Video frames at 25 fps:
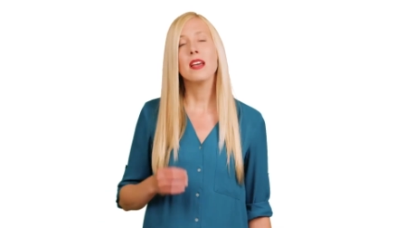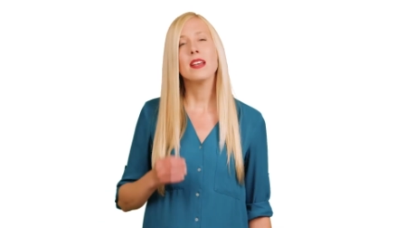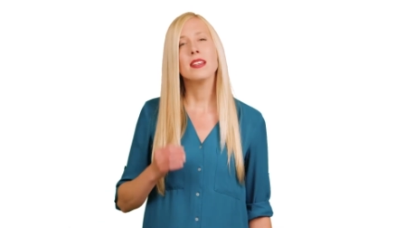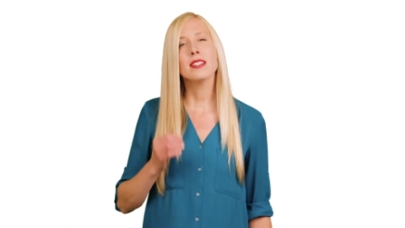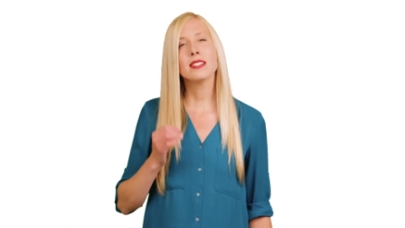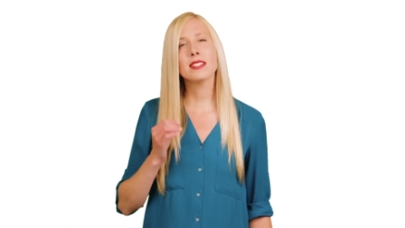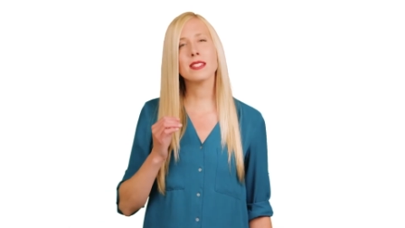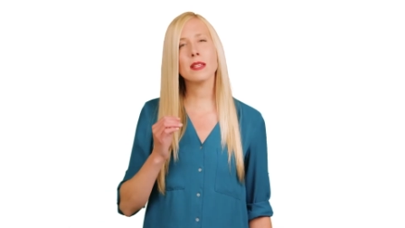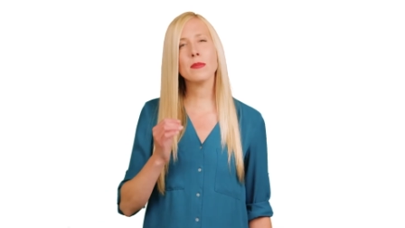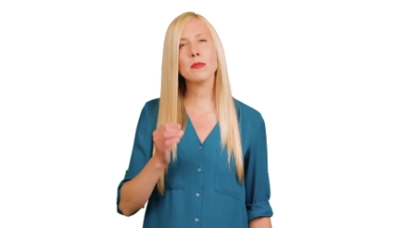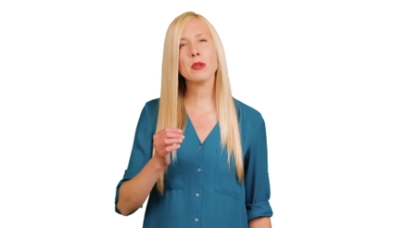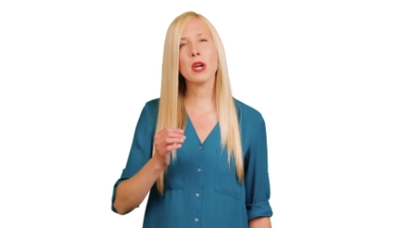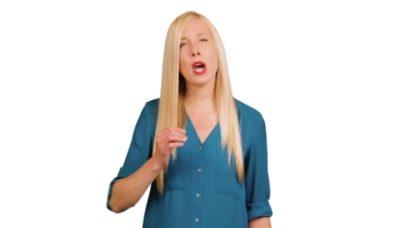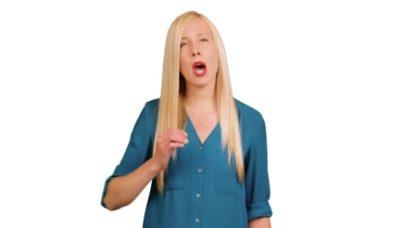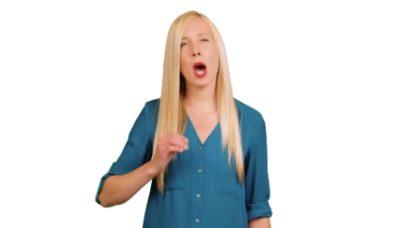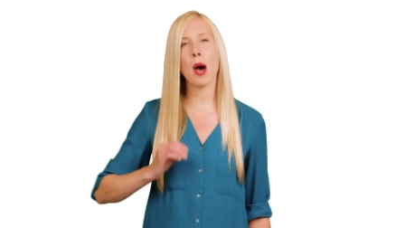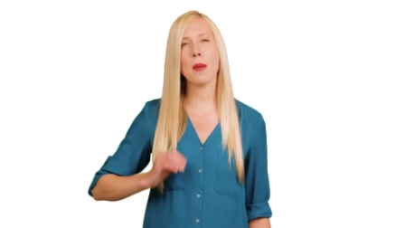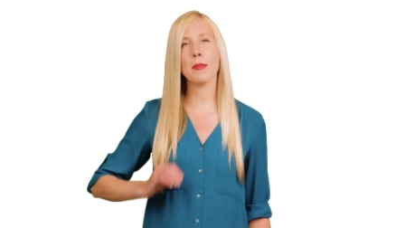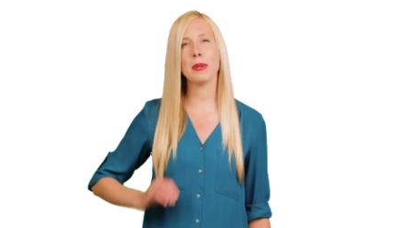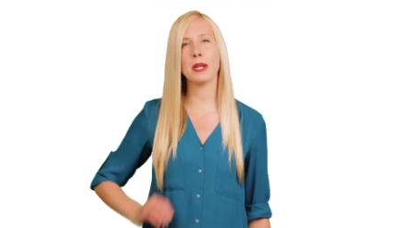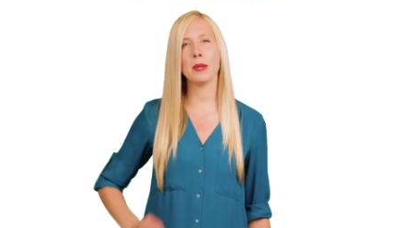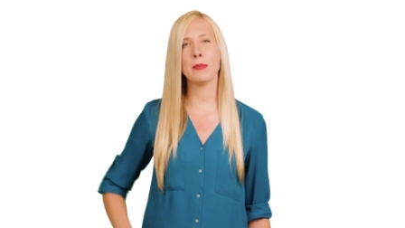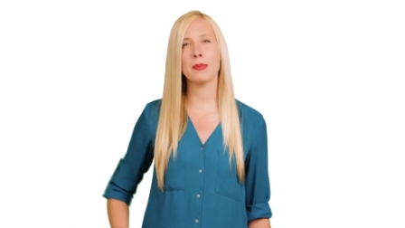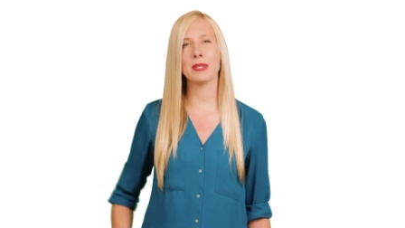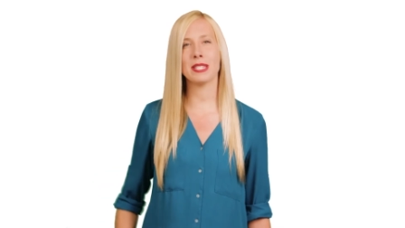Some
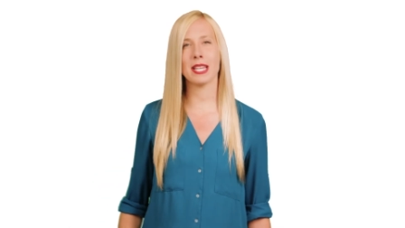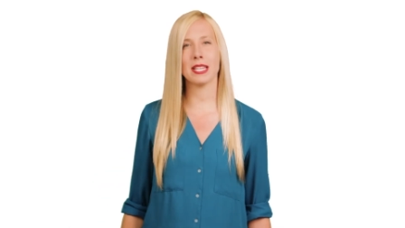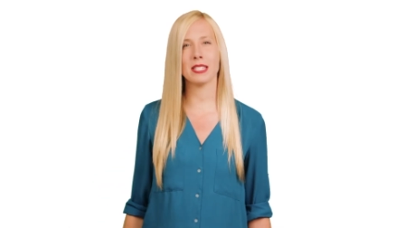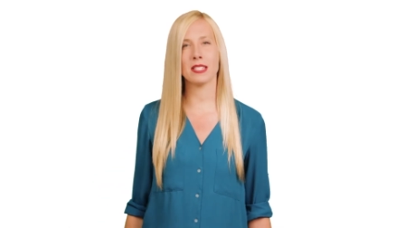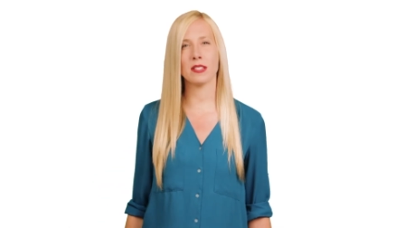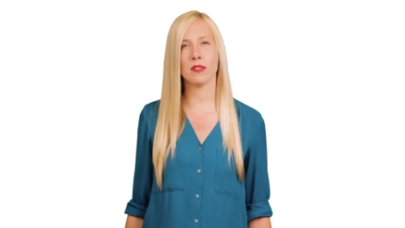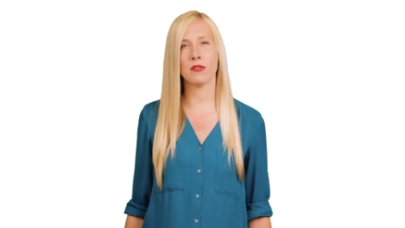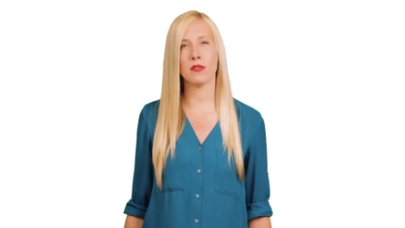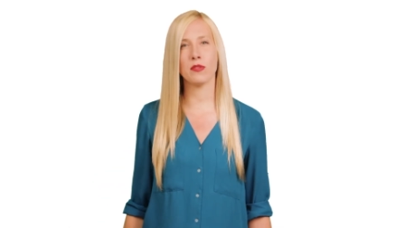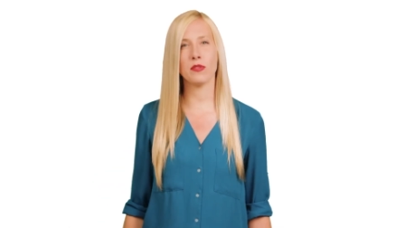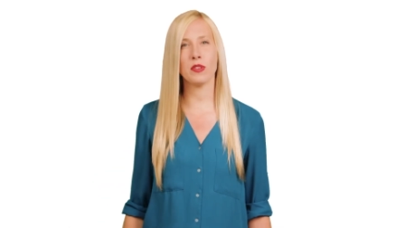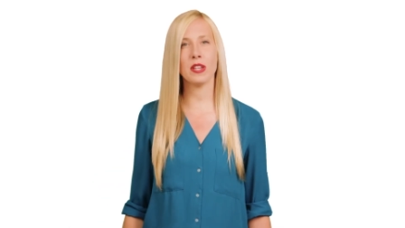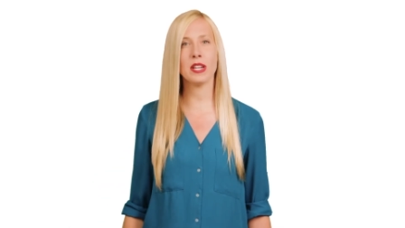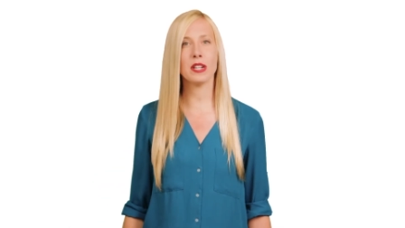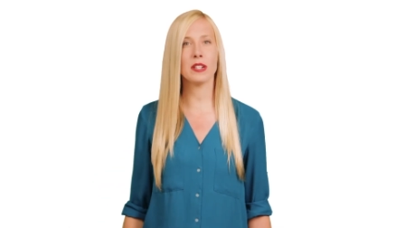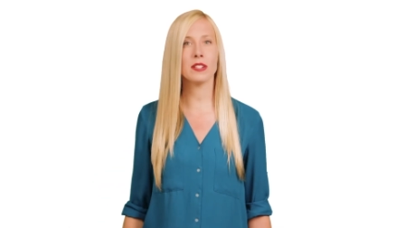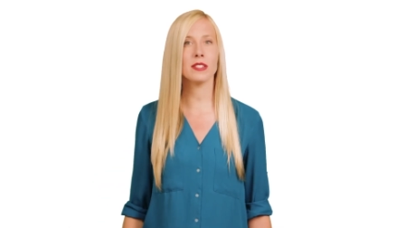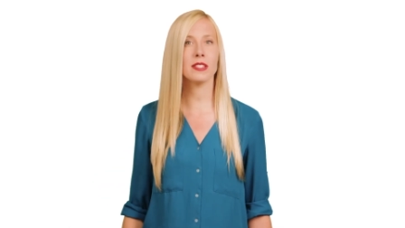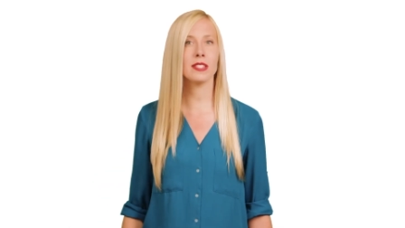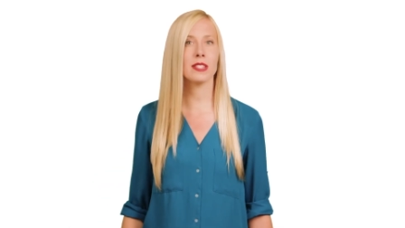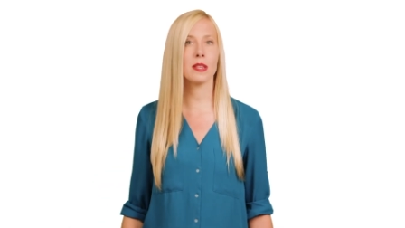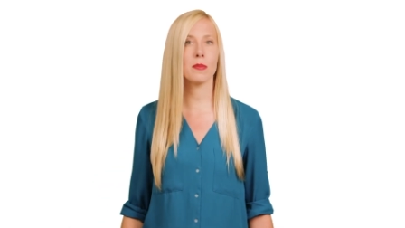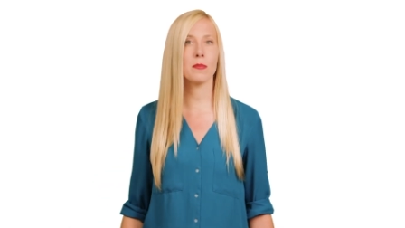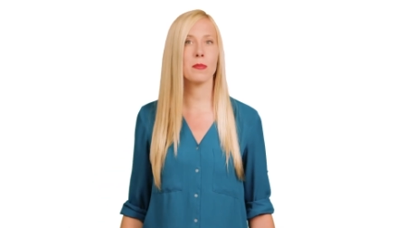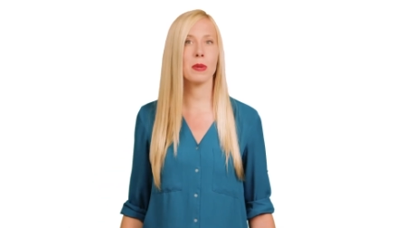common obsessive
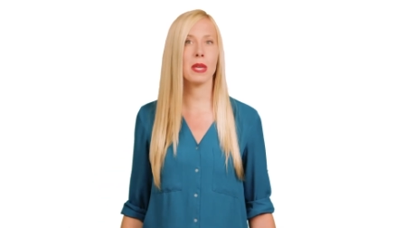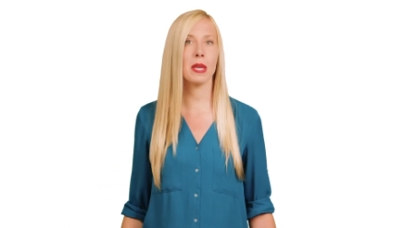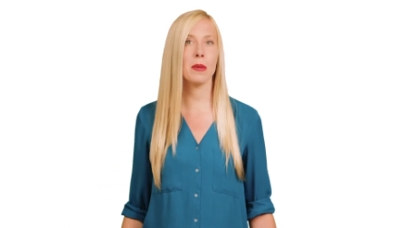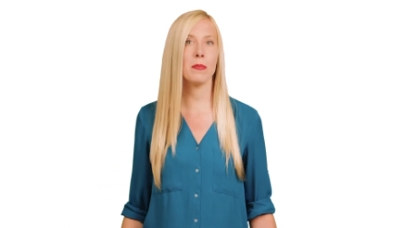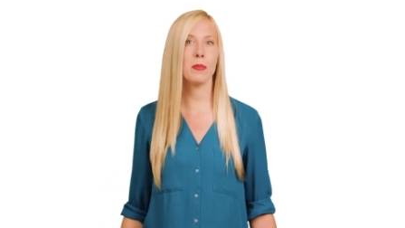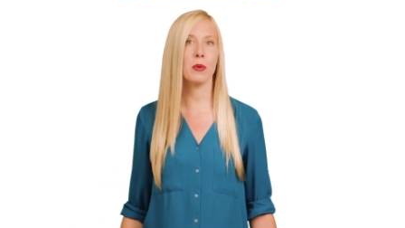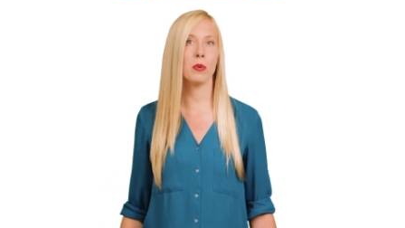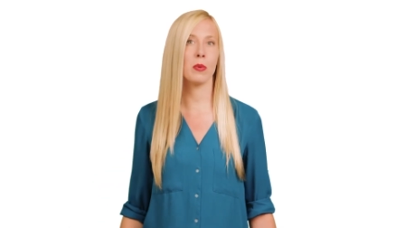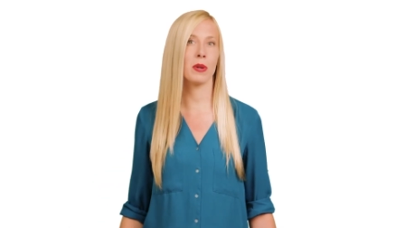fears that people